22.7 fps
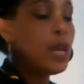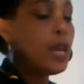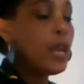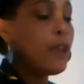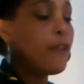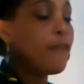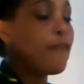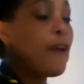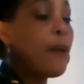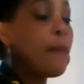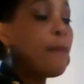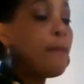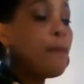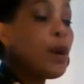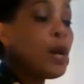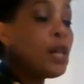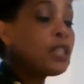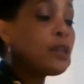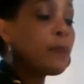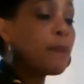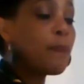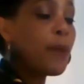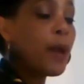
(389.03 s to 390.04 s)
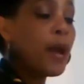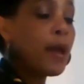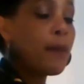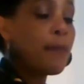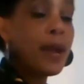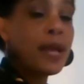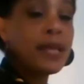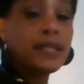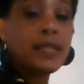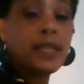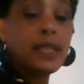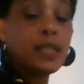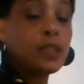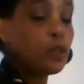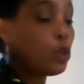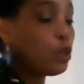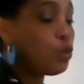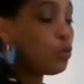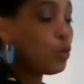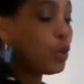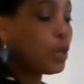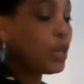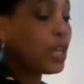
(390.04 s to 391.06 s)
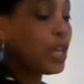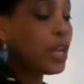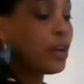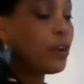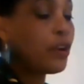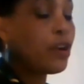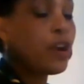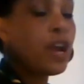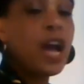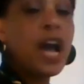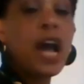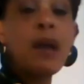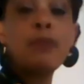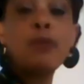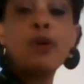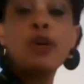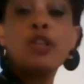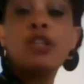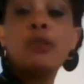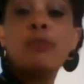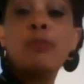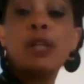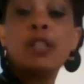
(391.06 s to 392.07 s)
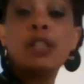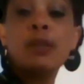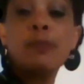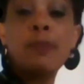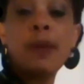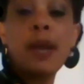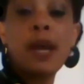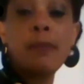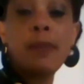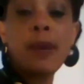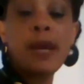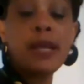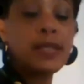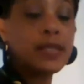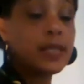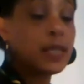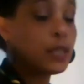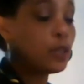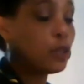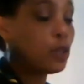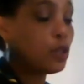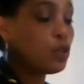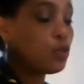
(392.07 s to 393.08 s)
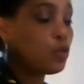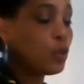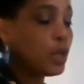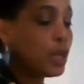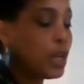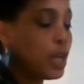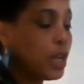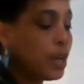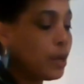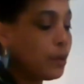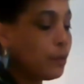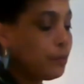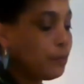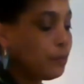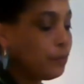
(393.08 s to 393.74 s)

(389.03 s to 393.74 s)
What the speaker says: If I multiply by 600 here, I'm going to multiply by 600 here.